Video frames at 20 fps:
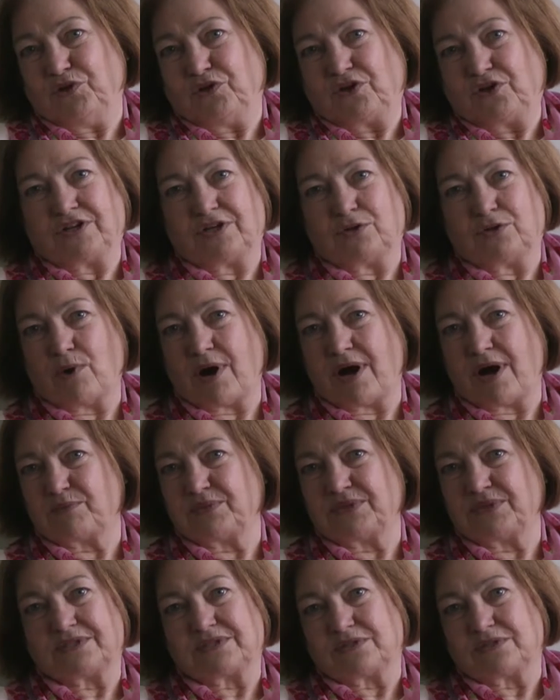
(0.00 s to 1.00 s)
nuclear
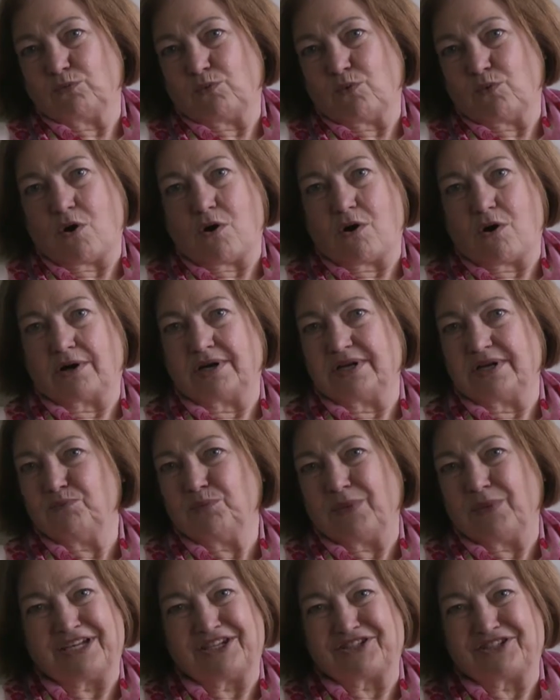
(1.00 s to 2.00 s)
weapons and war
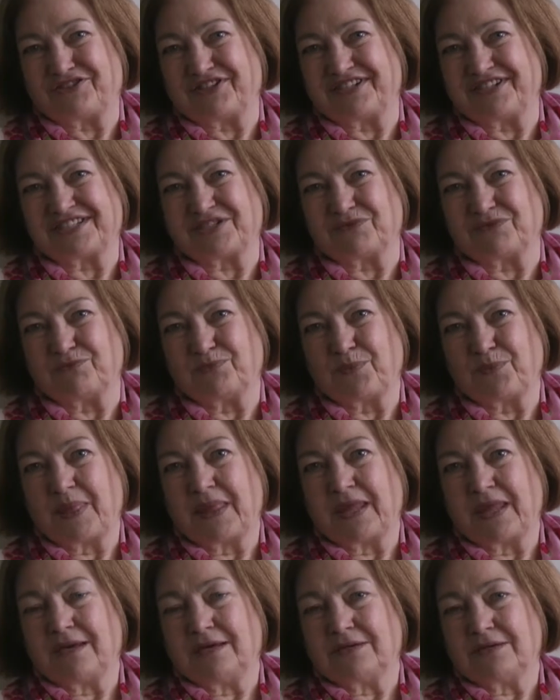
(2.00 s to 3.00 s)
and militarism.
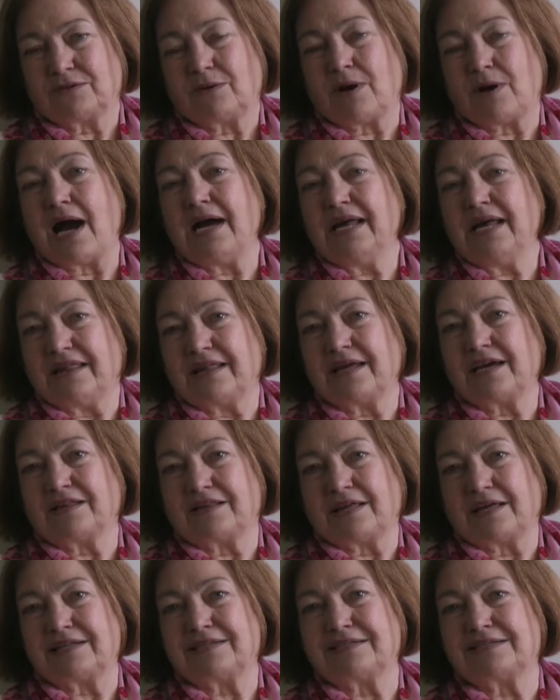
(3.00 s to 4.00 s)
So I
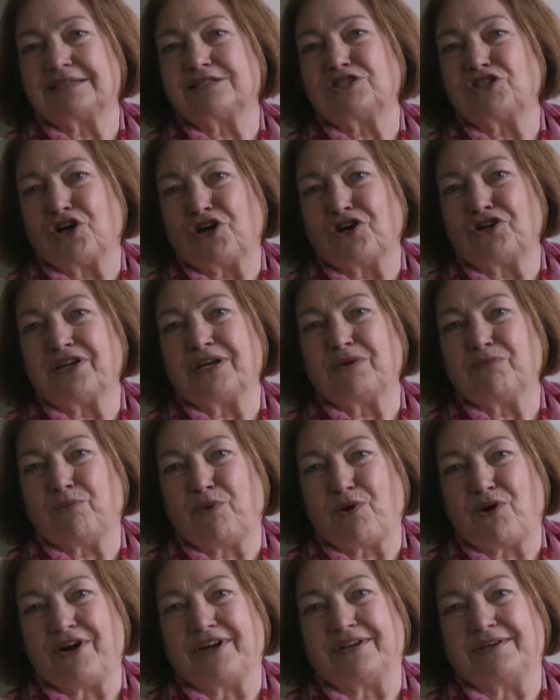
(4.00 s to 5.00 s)
think that turning
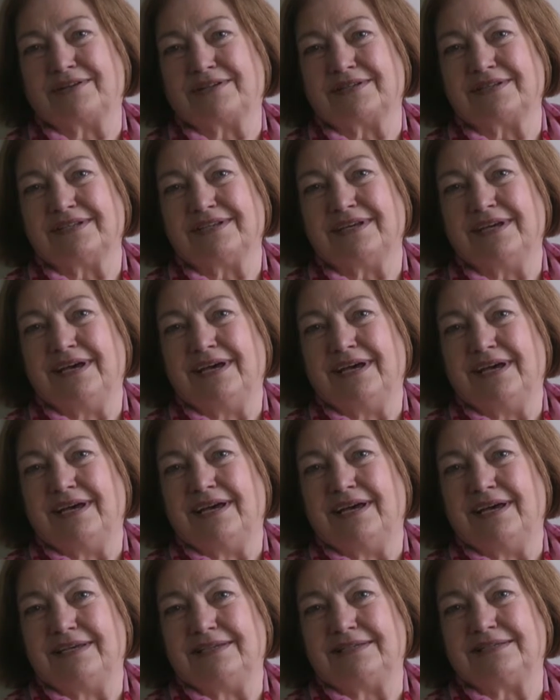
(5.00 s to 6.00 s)
point
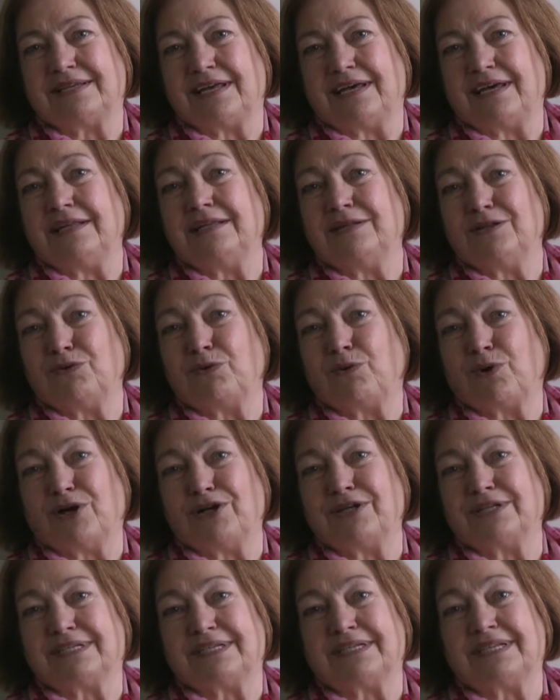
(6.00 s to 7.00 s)
is in the
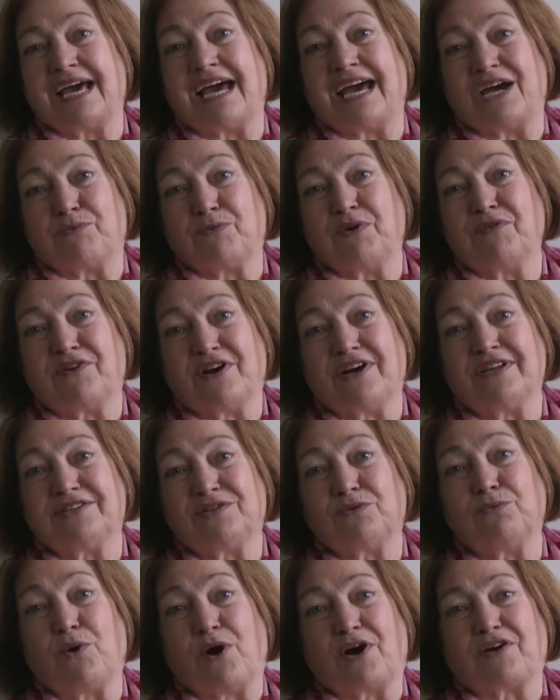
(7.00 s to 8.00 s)
world today, and we've
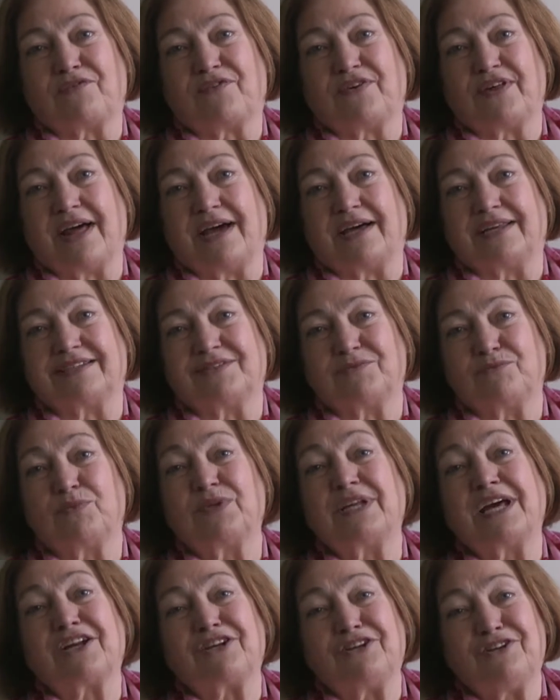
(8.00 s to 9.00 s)
got to work for that,
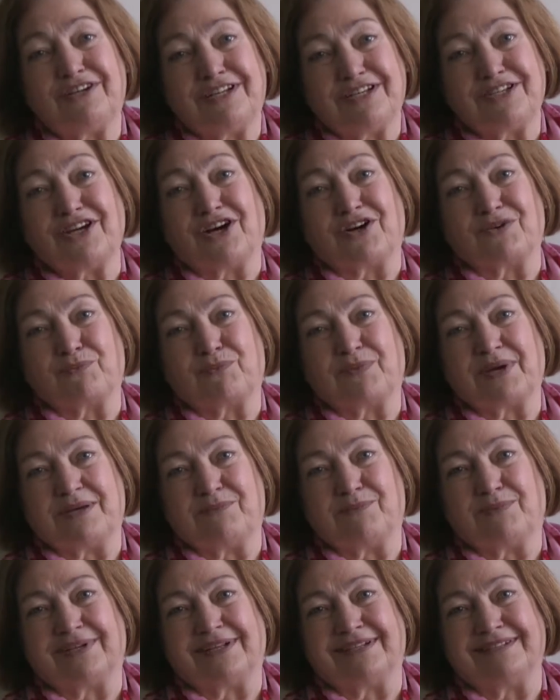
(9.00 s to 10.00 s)
particularly young
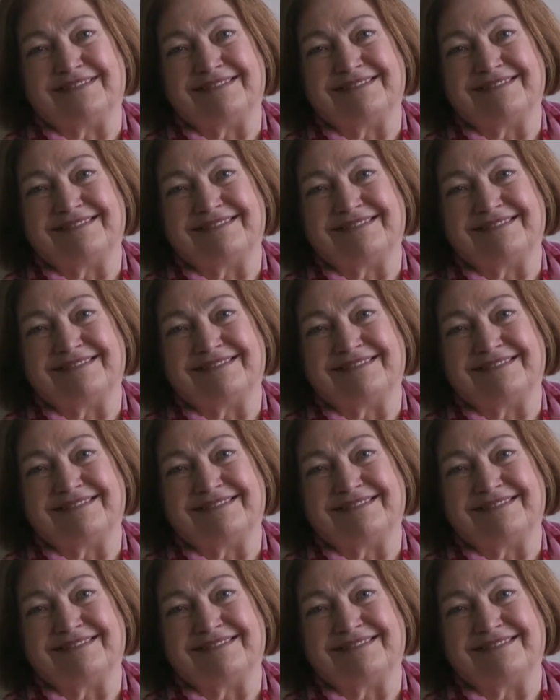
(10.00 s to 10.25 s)
people.